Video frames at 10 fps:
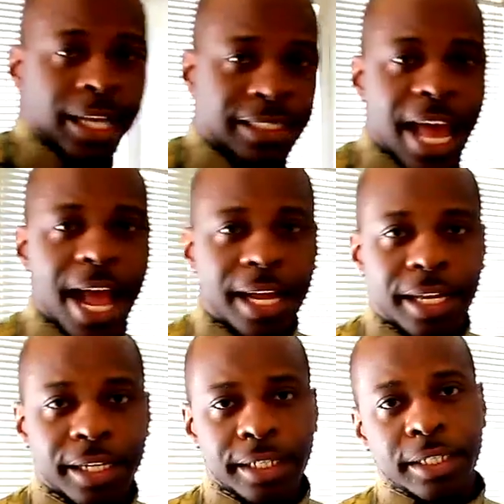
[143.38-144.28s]

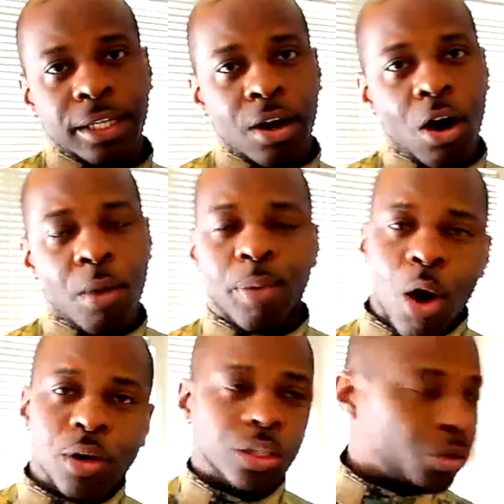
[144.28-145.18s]
attack our
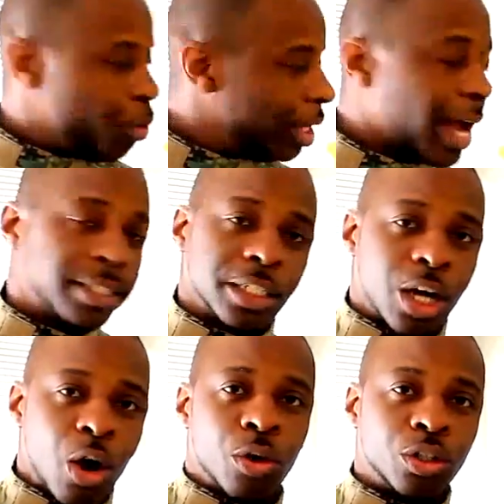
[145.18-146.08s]
opponents. We like to
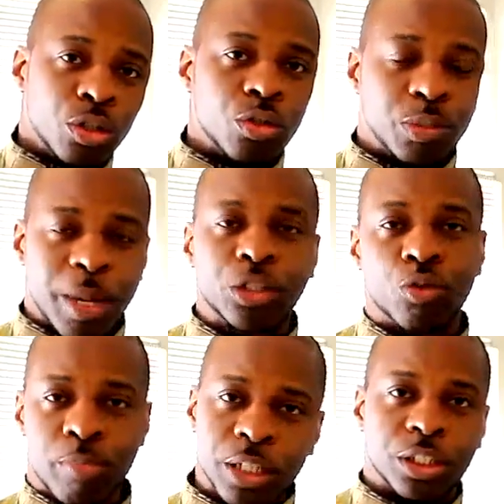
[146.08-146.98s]
go and do
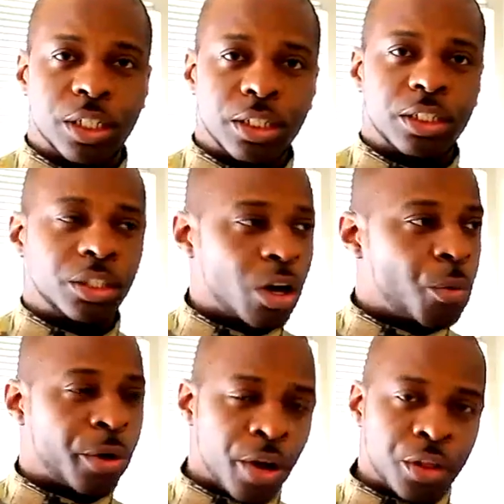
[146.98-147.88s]
special missions. You know,
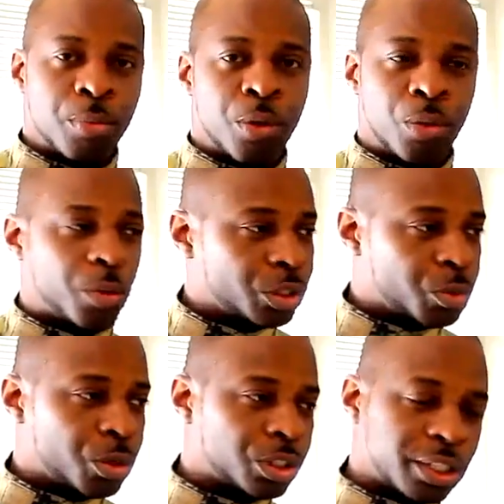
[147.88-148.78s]
we're in the woods.
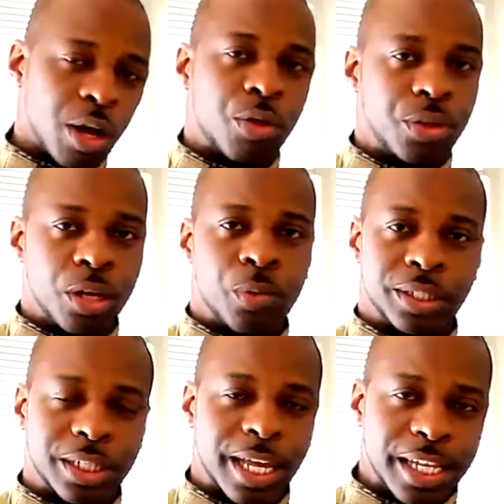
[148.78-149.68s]
We're stealthy. We
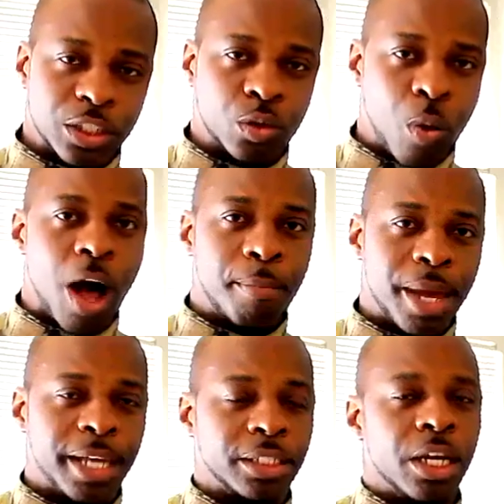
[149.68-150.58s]
stick as a squad
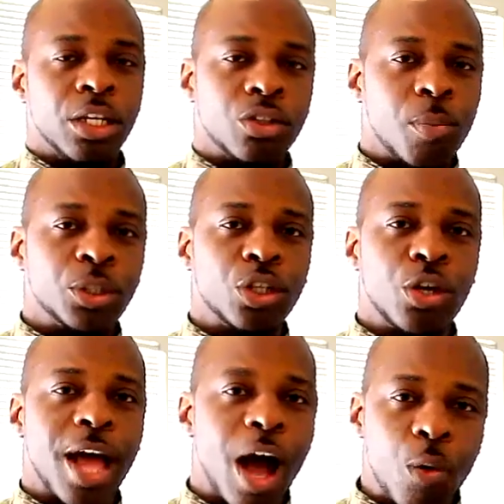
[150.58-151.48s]
base. So I'm going to
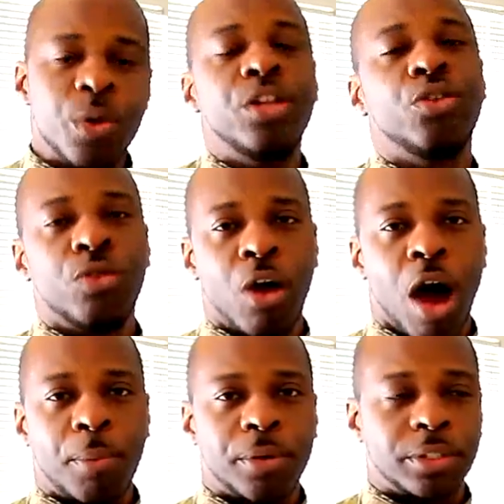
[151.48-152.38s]
show you how we do the
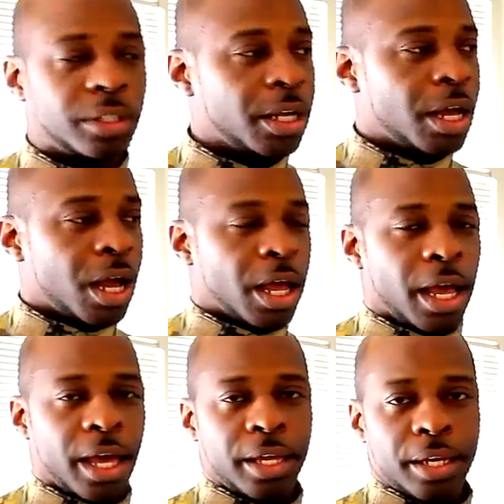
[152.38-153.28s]
operatives
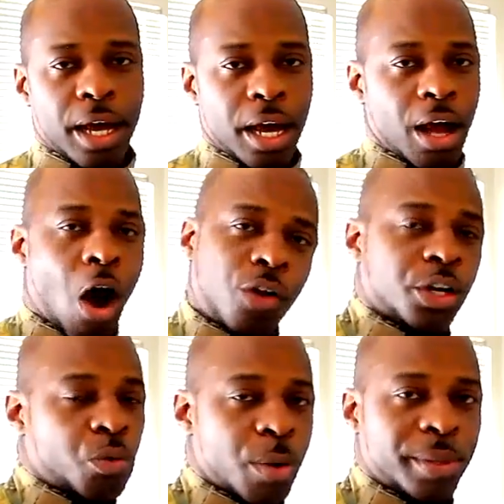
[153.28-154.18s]
and all
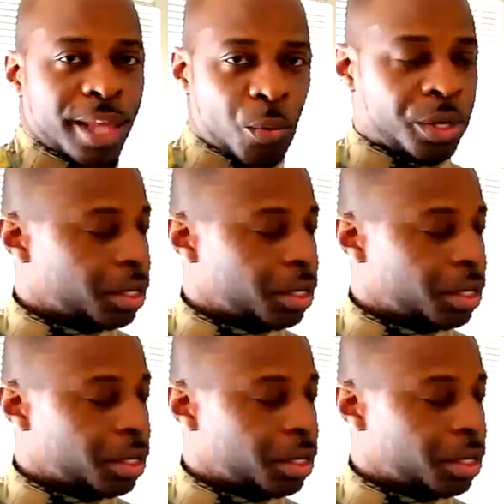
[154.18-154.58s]
the equipment that